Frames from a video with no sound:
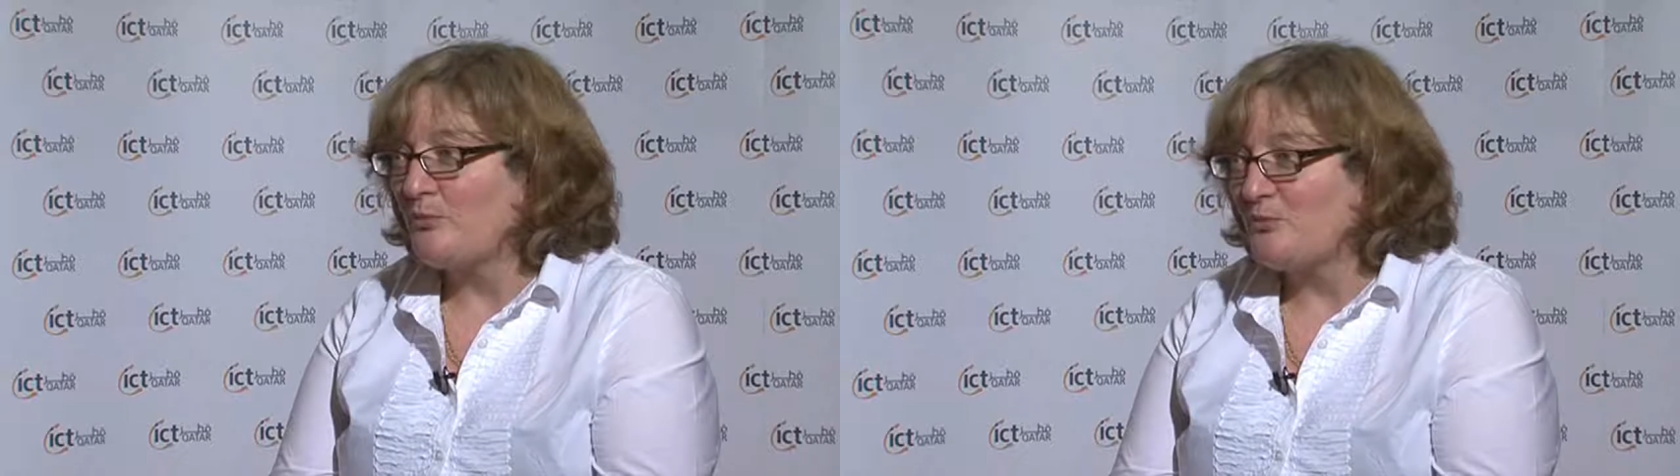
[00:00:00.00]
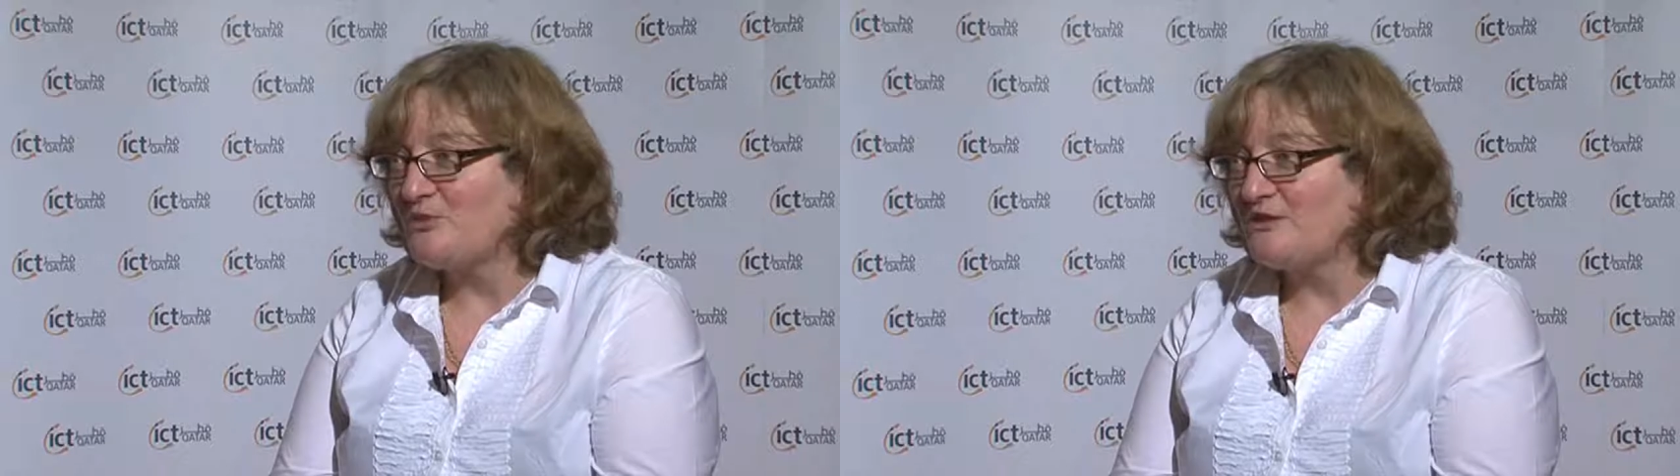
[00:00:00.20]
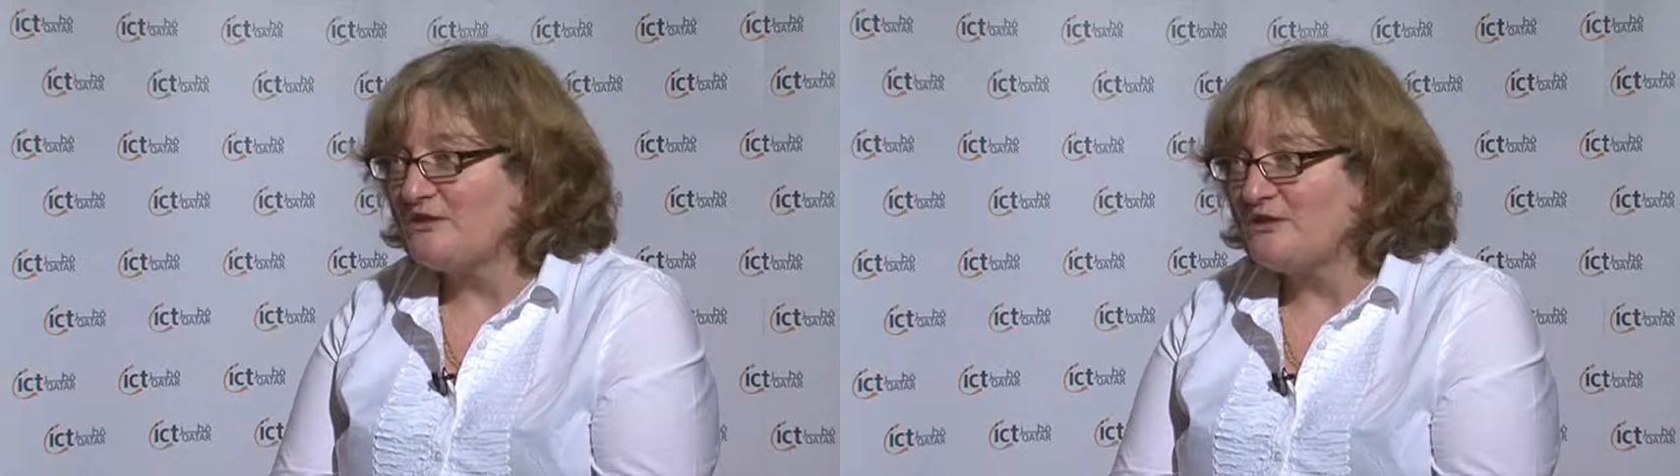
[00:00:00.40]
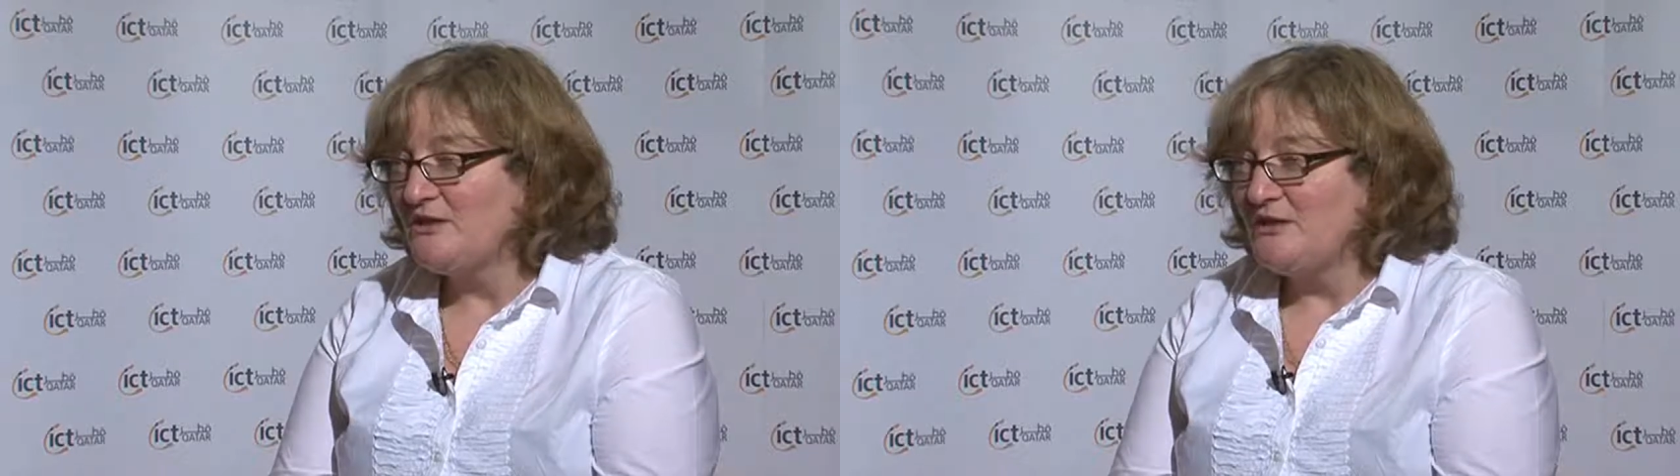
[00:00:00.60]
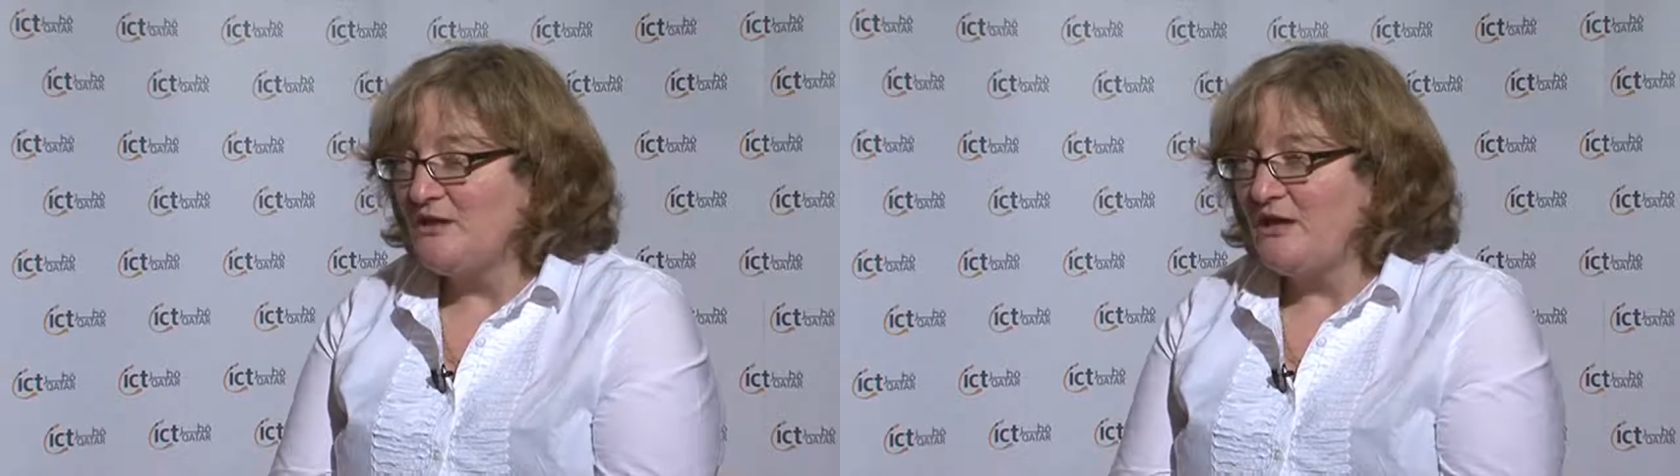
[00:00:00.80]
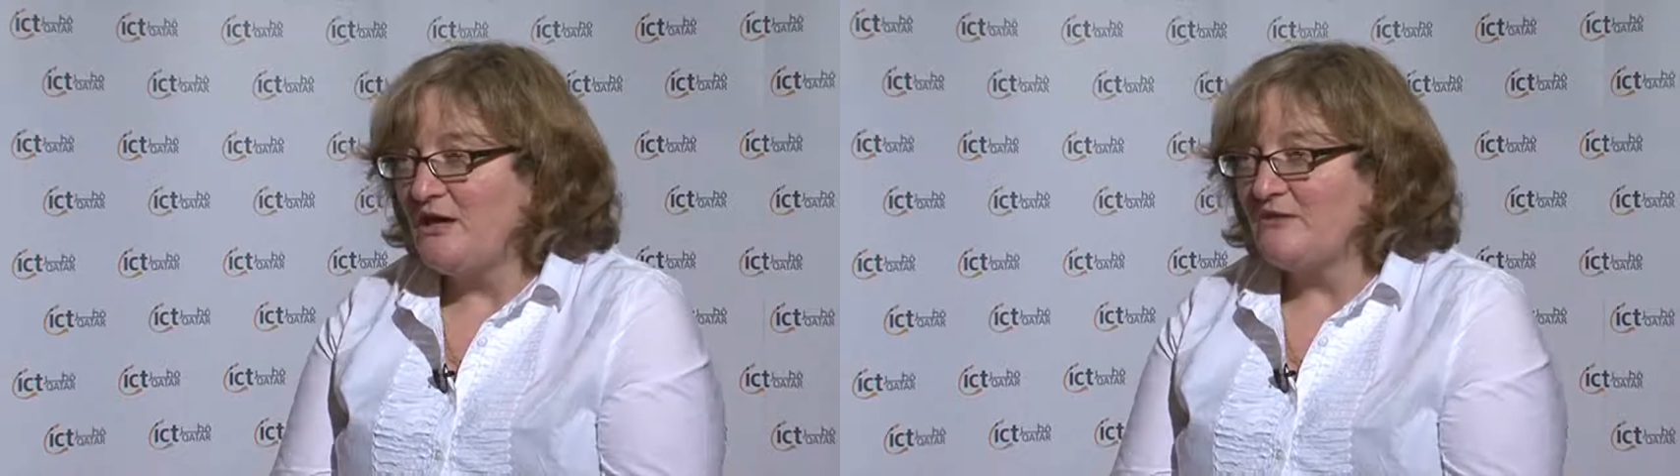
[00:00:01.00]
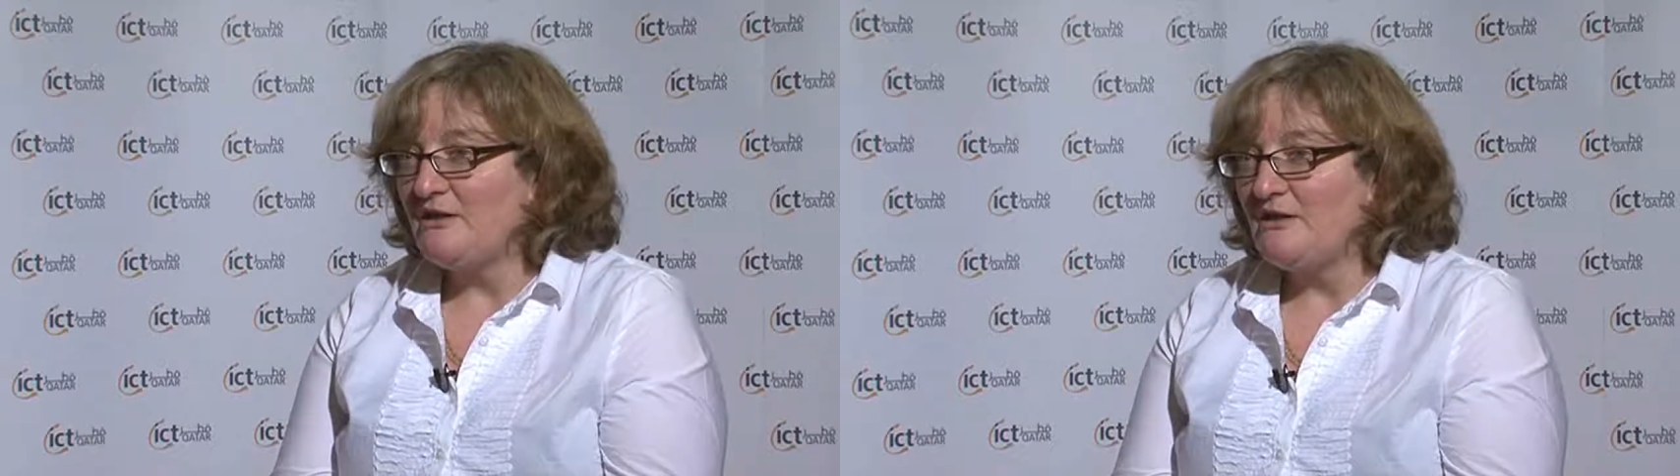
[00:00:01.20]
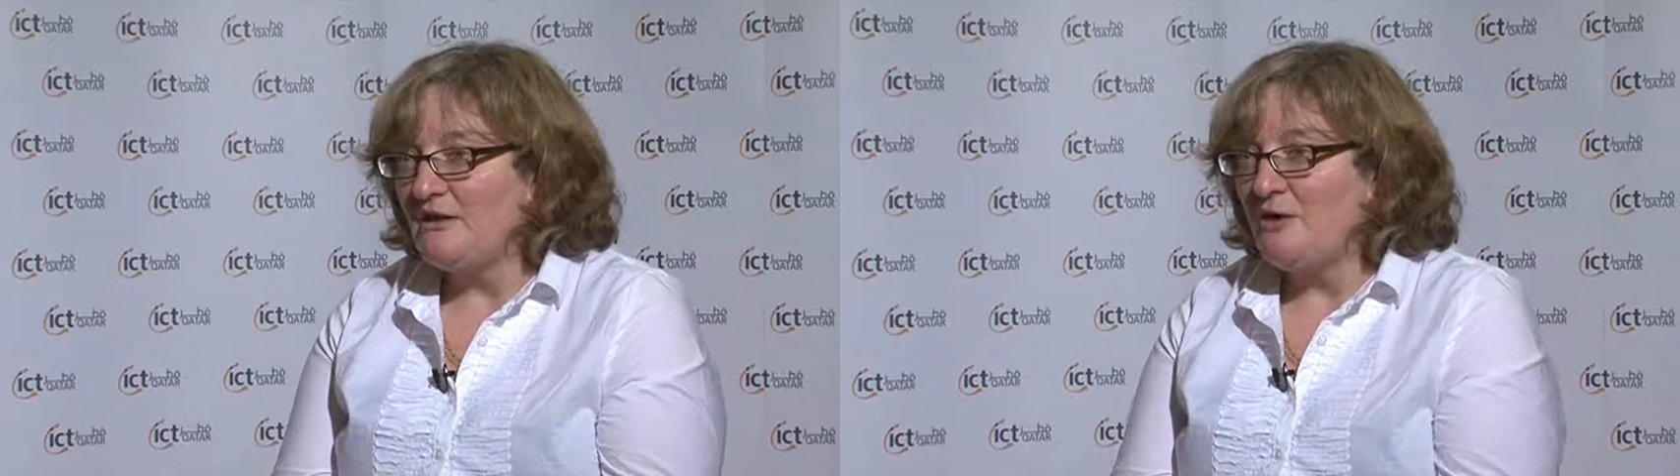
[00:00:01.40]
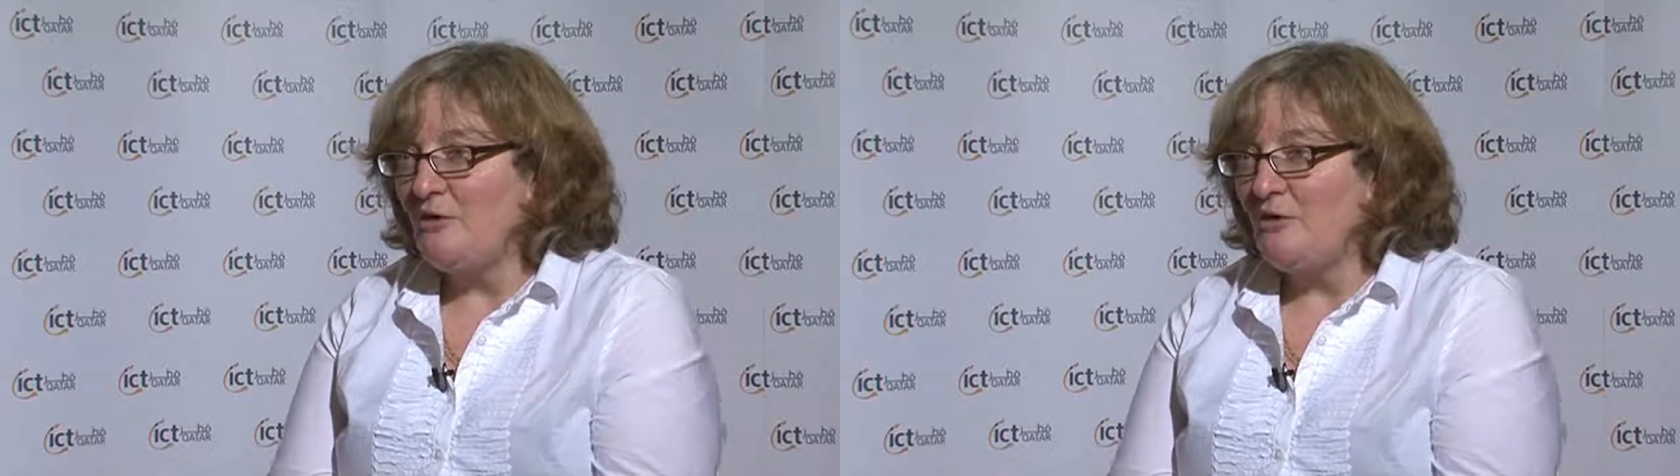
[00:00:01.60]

important, having a